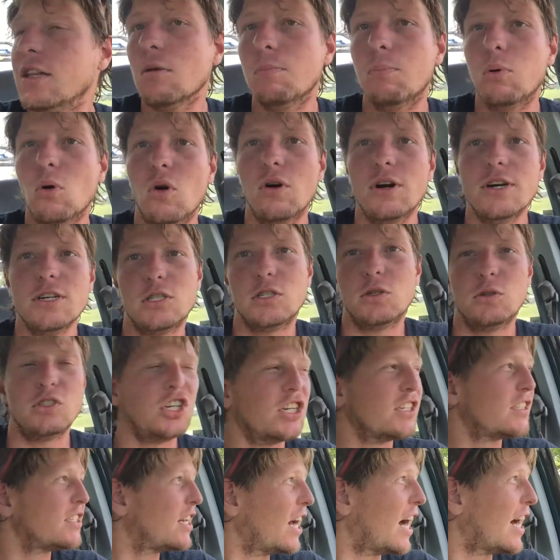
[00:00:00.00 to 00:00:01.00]
the boys
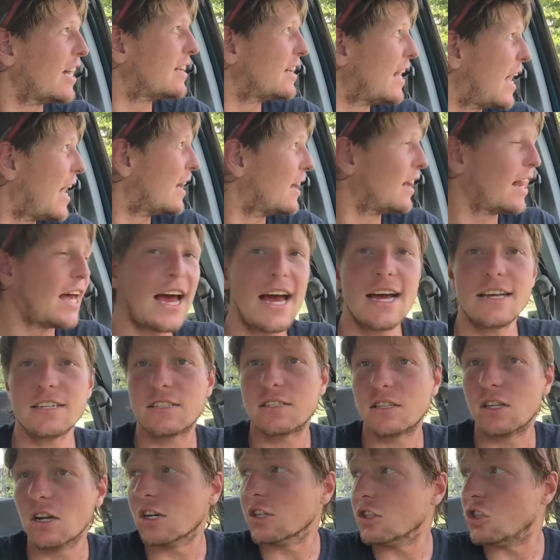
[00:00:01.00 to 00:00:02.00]
just got that
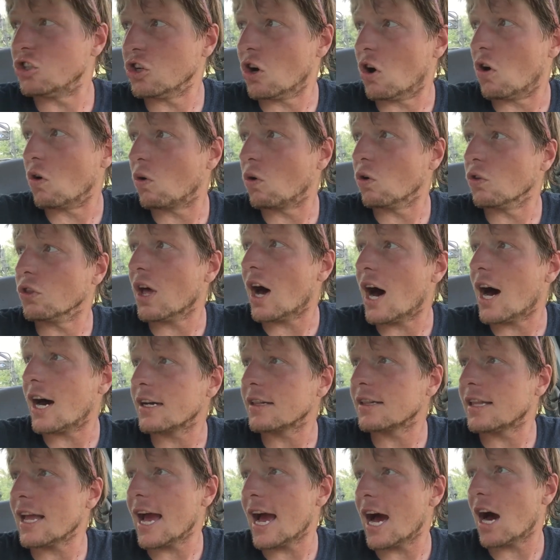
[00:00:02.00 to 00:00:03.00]
last uh, jungle
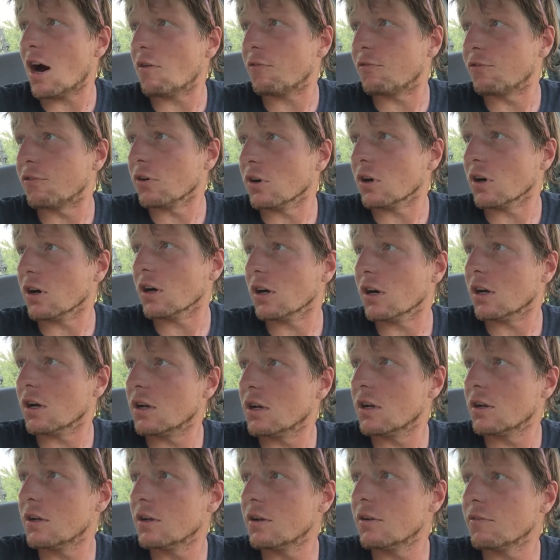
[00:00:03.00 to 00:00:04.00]
knocked out for
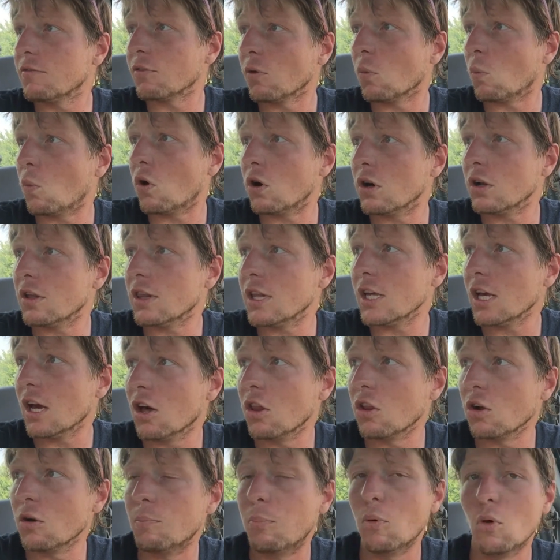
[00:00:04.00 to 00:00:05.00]
for one of
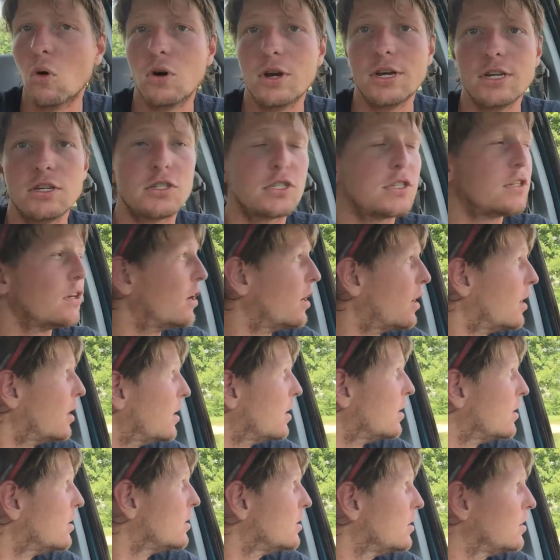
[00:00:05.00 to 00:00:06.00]
the other boys,
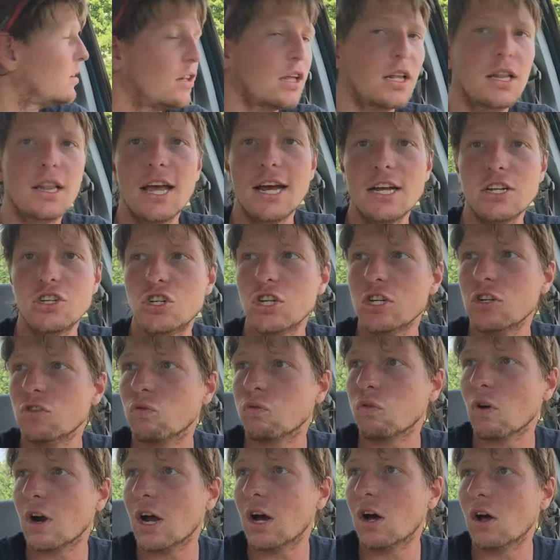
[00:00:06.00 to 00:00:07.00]
uh, the
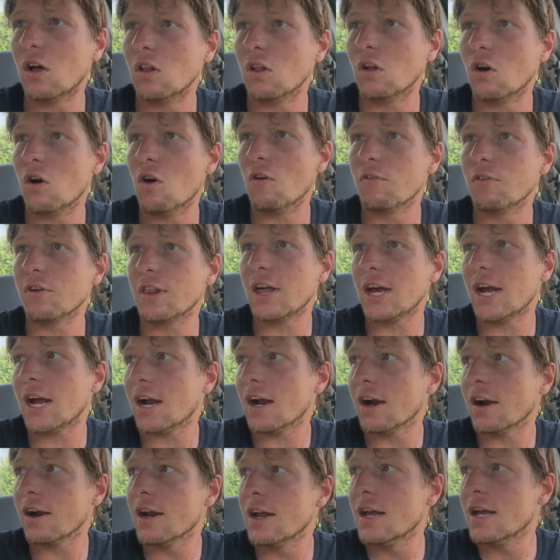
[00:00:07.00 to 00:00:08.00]
legend Rel over
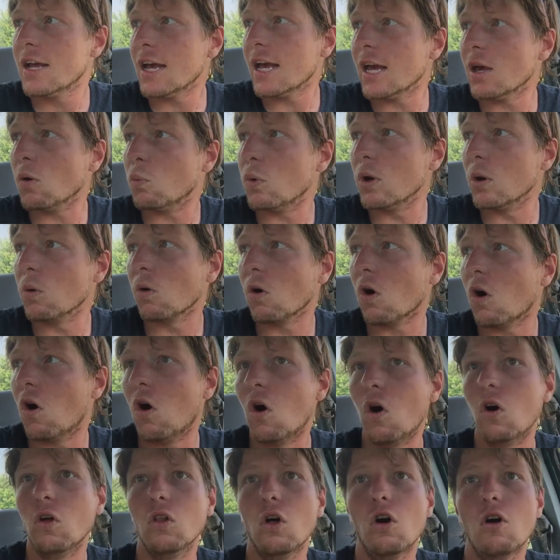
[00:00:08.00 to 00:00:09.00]
there. And we were
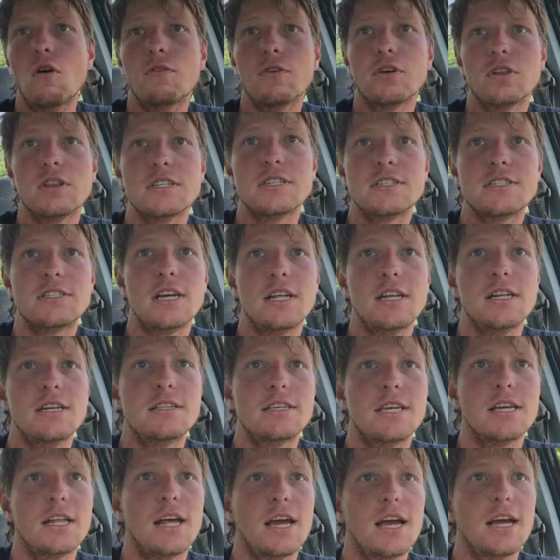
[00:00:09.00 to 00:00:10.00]
all over the
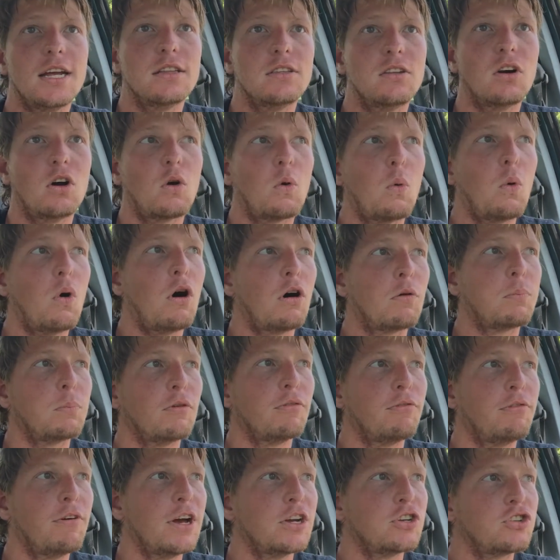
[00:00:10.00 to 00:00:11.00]
city today, Duck
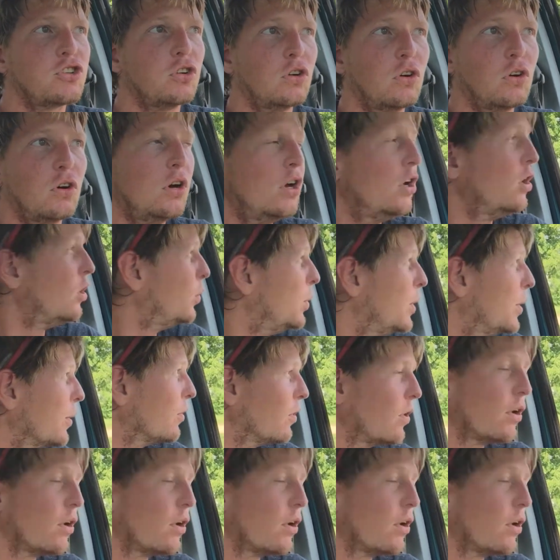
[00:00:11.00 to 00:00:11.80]
Walk Professional. We